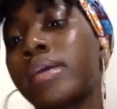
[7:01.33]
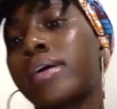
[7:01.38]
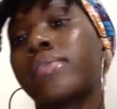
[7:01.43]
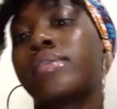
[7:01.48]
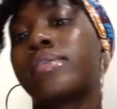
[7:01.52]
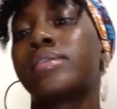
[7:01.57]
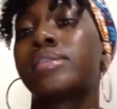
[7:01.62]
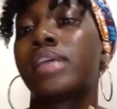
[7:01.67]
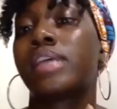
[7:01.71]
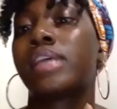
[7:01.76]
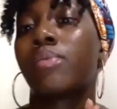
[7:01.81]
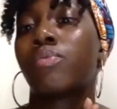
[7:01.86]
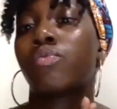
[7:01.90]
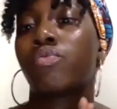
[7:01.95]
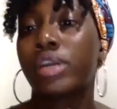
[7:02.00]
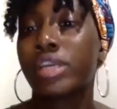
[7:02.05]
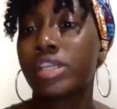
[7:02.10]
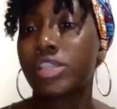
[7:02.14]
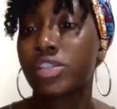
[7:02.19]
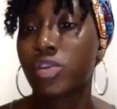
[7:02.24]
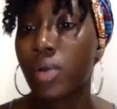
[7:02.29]
the same
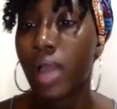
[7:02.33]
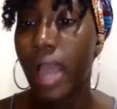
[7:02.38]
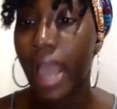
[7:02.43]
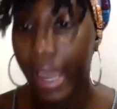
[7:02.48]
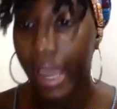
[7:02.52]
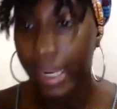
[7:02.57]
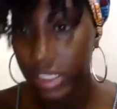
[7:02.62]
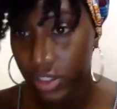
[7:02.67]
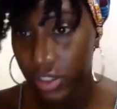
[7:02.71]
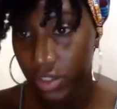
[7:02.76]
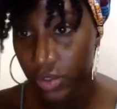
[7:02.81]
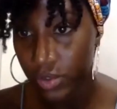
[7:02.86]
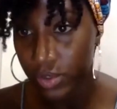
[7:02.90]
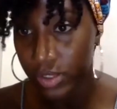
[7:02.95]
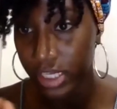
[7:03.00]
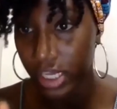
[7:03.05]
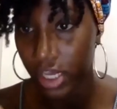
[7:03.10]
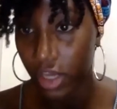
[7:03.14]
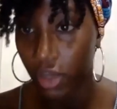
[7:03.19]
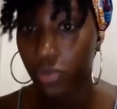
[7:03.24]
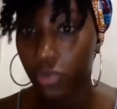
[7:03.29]
racial attitudes
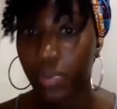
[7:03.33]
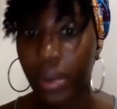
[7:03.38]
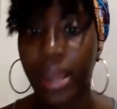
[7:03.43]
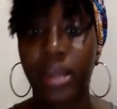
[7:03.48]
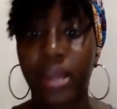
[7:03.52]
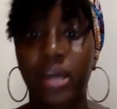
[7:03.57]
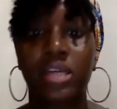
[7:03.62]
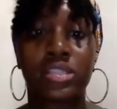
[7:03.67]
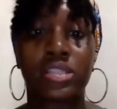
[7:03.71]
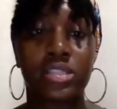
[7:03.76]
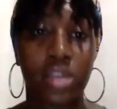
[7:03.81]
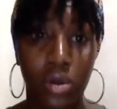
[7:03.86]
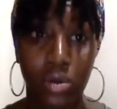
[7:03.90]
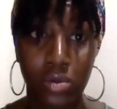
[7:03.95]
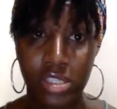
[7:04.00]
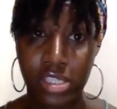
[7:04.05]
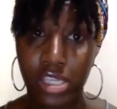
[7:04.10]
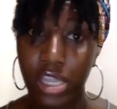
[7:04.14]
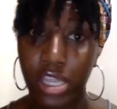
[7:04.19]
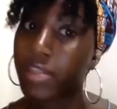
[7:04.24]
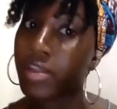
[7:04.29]
held by
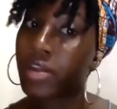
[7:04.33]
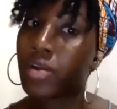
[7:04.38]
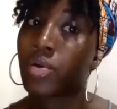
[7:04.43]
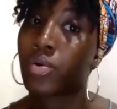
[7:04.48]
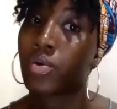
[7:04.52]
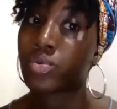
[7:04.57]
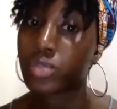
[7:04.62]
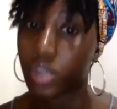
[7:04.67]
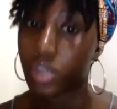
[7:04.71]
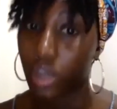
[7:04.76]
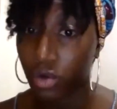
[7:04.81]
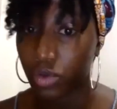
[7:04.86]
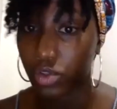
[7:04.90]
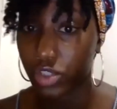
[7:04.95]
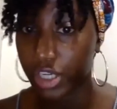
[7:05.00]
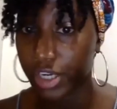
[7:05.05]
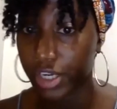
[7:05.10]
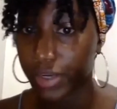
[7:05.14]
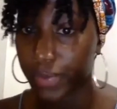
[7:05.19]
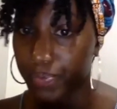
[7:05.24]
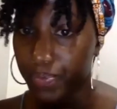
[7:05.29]
adults in their own
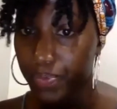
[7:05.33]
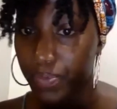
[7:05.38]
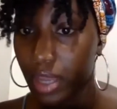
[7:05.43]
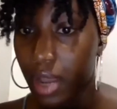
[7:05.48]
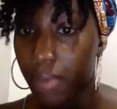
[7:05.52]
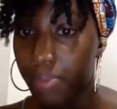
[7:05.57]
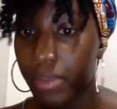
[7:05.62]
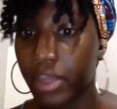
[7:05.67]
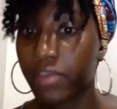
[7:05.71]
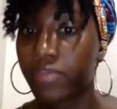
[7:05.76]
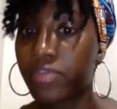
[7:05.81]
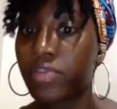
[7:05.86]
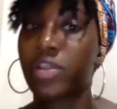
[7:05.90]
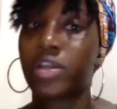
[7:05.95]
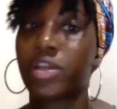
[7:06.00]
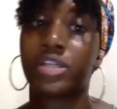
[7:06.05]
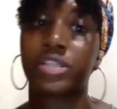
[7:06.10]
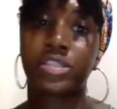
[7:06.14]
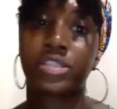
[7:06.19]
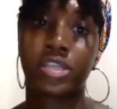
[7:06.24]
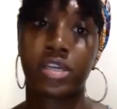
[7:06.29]
culture. They have
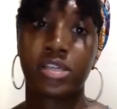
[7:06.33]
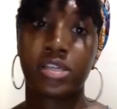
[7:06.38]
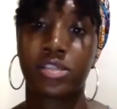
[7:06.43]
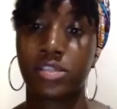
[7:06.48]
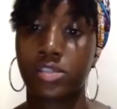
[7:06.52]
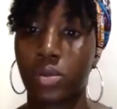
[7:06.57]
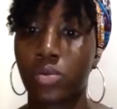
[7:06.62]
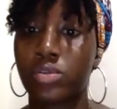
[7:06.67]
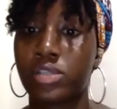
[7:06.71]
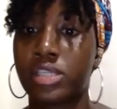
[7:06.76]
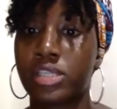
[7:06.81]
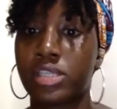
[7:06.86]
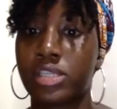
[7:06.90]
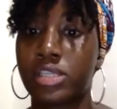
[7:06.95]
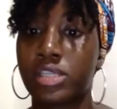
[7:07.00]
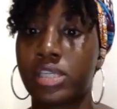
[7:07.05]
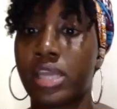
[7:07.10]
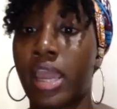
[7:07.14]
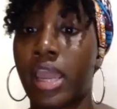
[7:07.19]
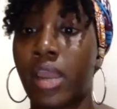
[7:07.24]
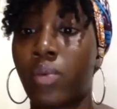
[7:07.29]
learned to
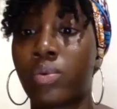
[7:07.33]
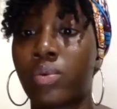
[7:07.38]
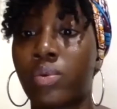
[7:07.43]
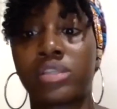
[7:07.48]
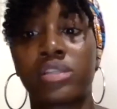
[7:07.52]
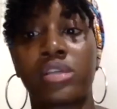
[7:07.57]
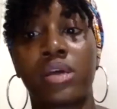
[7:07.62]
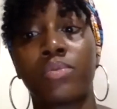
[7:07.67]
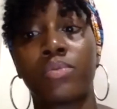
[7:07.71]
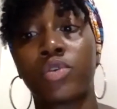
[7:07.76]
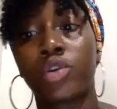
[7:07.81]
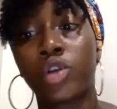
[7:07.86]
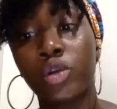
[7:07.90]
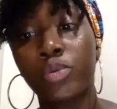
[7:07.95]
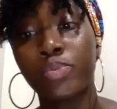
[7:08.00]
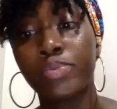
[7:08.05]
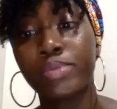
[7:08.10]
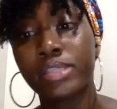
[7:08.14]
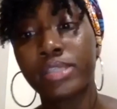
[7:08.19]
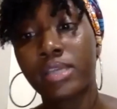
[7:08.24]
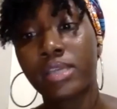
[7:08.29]
associate with some
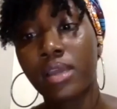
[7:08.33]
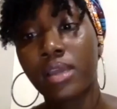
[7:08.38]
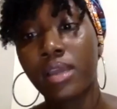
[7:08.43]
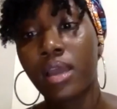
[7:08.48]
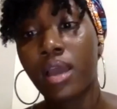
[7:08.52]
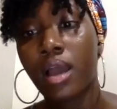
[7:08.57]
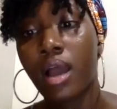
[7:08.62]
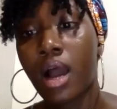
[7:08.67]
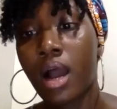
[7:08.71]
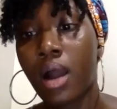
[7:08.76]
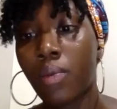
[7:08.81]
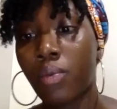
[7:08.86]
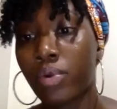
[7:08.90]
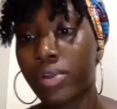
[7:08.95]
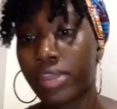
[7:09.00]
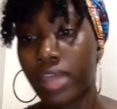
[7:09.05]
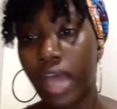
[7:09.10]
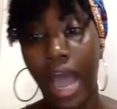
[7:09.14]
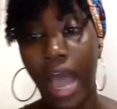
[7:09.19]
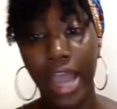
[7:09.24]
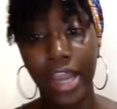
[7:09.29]
groups with
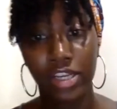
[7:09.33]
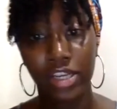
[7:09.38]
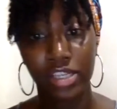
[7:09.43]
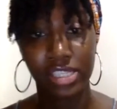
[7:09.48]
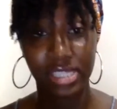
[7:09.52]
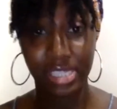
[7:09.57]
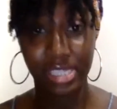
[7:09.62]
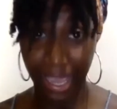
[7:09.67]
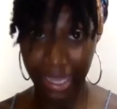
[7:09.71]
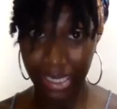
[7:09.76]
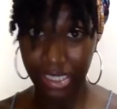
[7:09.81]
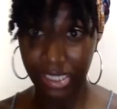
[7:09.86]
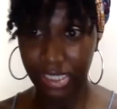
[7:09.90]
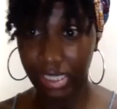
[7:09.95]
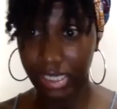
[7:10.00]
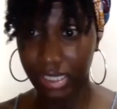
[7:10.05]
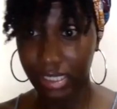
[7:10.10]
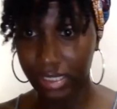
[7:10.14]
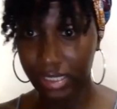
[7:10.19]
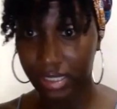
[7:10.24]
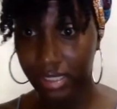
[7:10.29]
higher
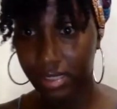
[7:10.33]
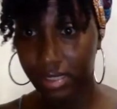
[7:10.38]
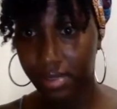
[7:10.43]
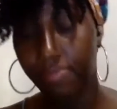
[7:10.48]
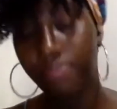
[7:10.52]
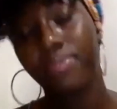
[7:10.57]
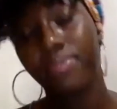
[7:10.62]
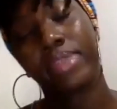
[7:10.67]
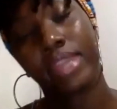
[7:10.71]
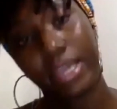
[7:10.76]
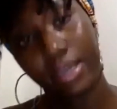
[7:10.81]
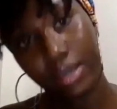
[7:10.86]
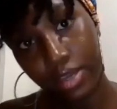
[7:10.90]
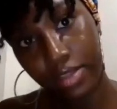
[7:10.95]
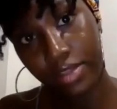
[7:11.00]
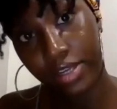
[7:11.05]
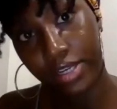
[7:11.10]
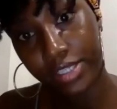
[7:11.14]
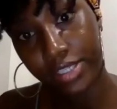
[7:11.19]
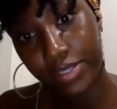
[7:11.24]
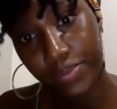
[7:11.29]
statuses than
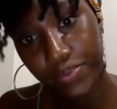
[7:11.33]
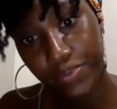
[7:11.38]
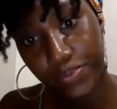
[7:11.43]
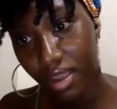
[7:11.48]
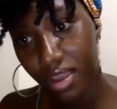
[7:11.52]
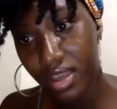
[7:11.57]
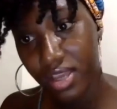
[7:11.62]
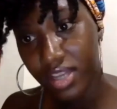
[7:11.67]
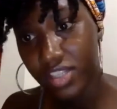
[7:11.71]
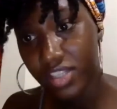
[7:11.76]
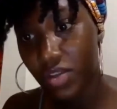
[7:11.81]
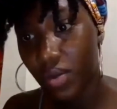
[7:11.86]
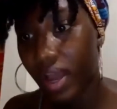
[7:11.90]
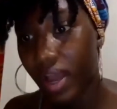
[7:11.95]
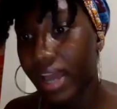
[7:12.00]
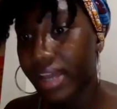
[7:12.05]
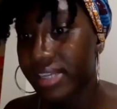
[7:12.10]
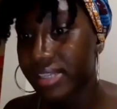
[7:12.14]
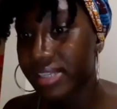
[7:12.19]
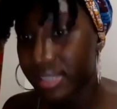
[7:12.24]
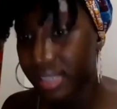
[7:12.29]
others. So
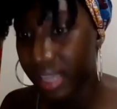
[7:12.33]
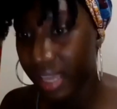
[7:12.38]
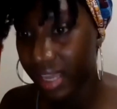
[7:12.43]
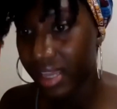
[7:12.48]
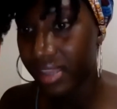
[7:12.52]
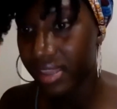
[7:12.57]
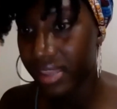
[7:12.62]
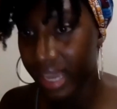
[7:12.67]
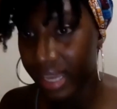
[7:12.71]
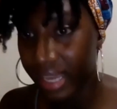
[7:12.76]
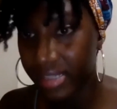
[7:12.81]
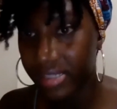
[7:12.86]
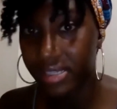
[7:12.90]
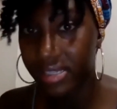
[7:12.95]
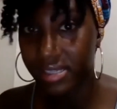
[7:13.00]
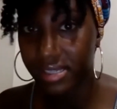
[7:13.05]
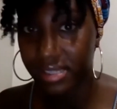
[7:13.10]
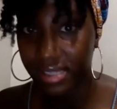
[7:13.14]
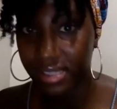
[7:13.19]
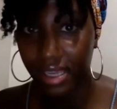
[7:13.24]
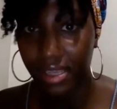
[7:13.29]
I say that to
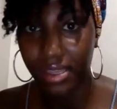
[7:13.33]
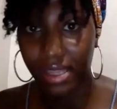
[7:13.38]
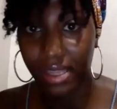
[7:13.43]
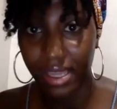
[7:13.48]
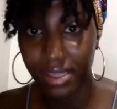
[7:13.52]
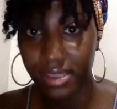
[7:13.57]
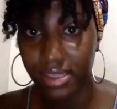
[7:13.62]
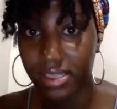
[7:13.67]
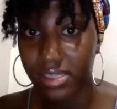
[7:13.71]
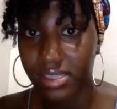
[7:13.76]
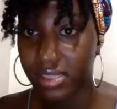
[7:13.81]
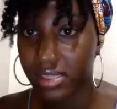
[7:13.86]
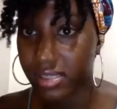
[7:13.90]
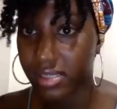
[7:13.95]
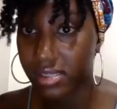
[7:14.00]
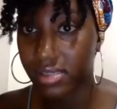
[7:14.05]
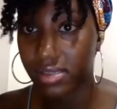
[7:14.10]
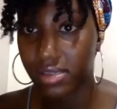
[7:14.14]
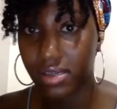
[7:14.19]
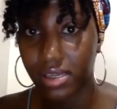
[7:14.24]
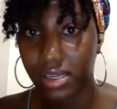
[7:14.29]
say, like,
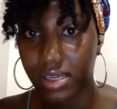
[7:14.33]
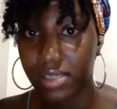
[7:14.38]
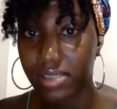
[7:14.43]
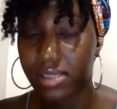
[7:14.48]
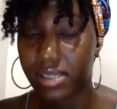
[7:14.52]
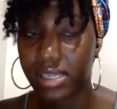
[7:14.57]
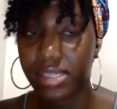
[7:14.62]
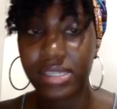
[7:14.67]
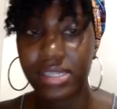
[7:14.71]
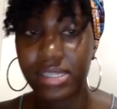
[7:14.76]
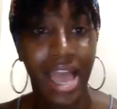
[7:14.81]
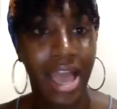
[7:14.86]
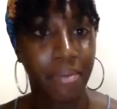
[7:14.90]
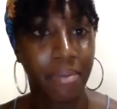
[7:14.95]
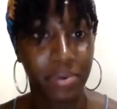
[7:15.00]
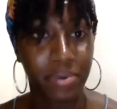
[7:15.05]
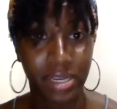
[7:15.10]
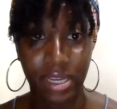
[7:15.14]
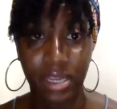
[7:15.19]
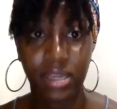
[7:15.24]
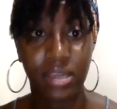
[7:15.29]
it's
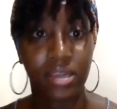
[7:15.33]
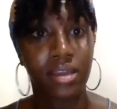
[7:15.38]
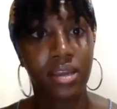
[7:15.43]
happening,